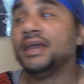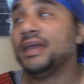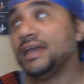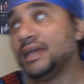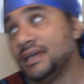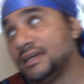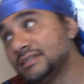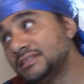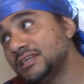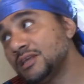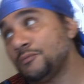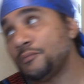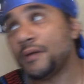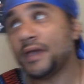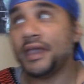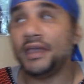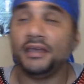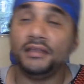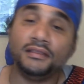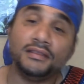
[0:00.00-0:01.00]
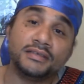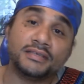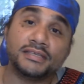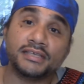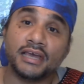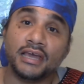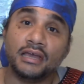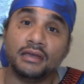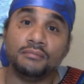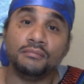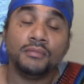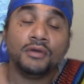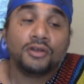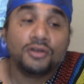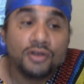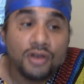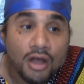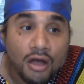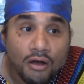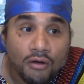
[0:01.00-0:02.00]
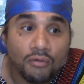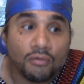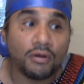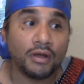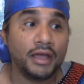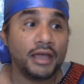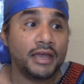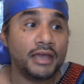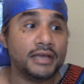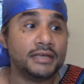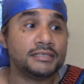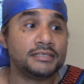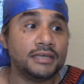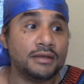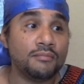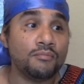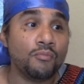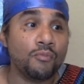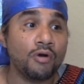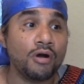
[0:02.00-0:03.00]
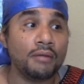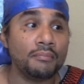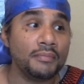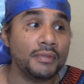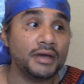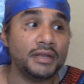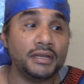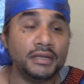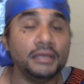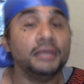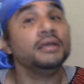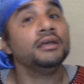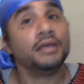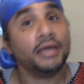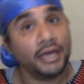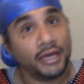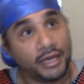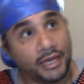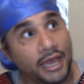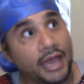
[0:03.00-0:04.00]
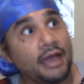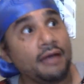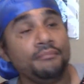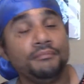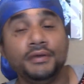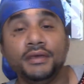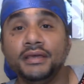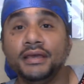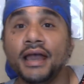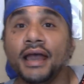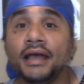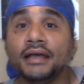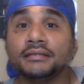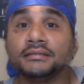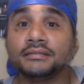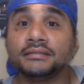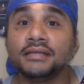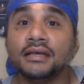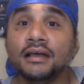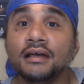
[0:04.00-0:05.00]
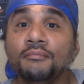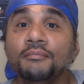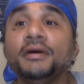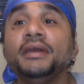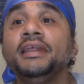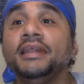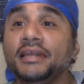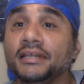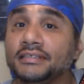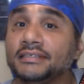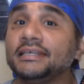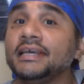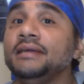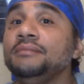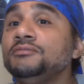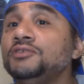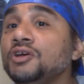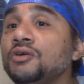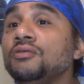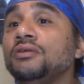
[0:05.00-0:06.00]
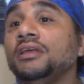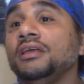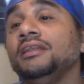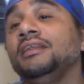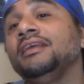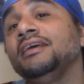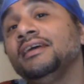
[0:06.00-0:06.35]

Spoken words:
Is it paying the same? No. Is it more money? It can be, yes. But in the same token,